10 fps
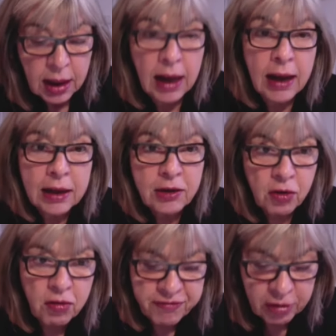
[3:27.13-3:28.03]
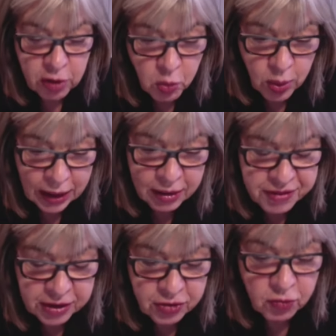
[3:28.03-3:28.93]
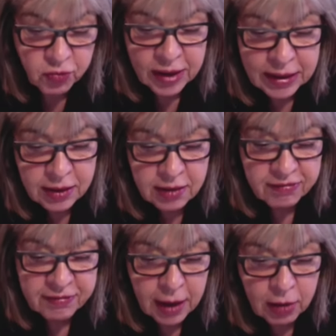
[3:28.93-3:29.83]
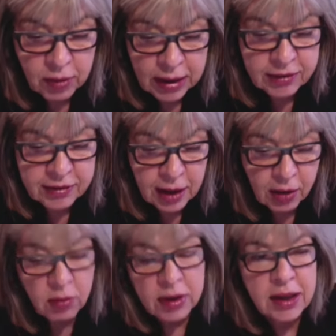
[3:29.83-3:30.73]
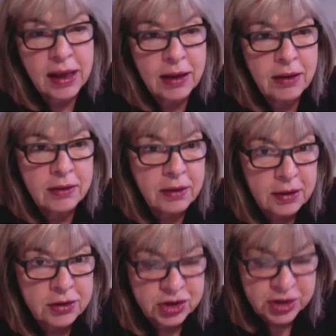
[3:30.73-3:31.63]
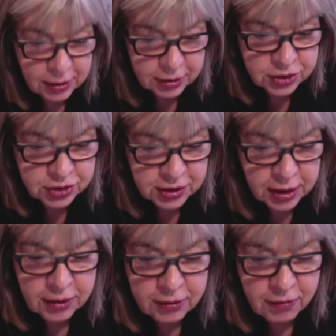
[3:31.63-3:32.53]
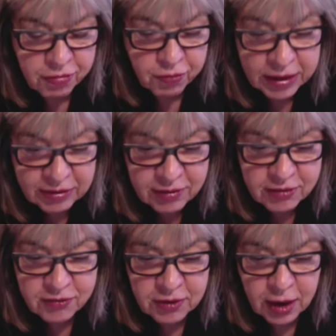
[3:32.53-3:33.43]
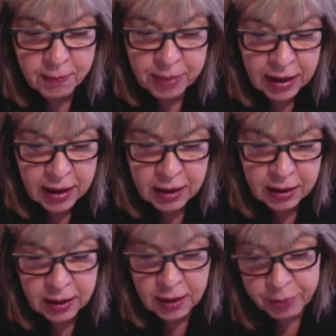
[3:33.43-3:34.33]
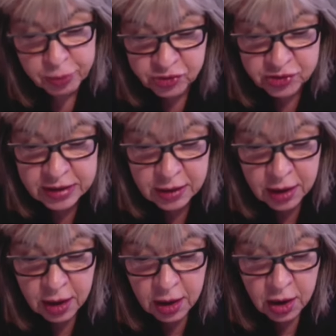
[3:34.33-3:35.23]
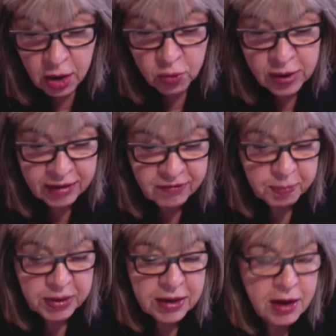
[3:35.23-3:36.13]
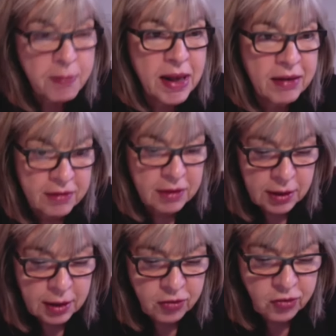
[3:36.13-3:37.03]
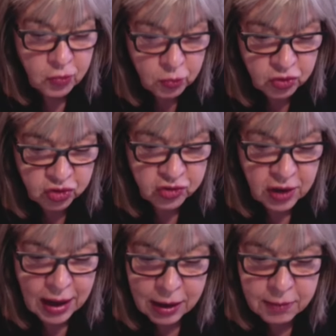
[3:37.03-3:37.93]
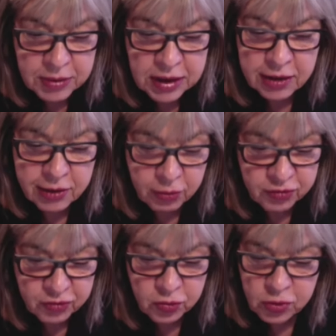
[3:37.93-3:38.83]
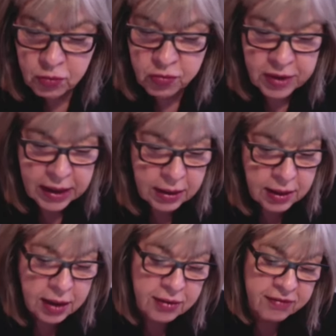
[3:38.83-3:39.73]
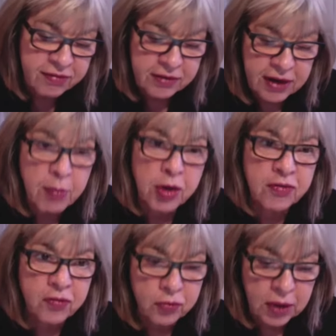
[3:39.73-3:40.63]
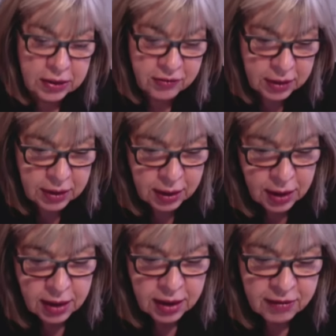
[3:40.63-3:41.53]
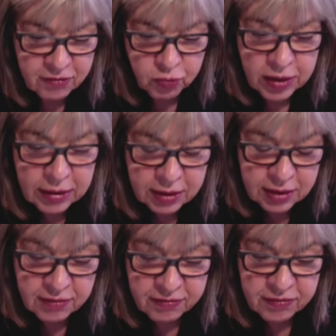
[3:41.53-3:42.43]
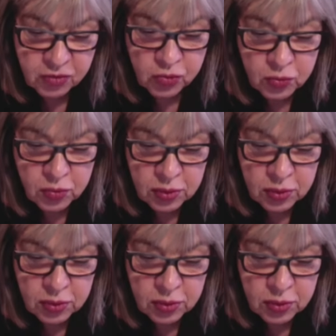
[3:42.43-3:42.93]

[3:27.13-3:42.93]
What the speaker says: I know very well that Ukrainians are right now again challenged and threatened by Putin, who has been amassing a huge army close to Ukraine and is demonstrating his readiness to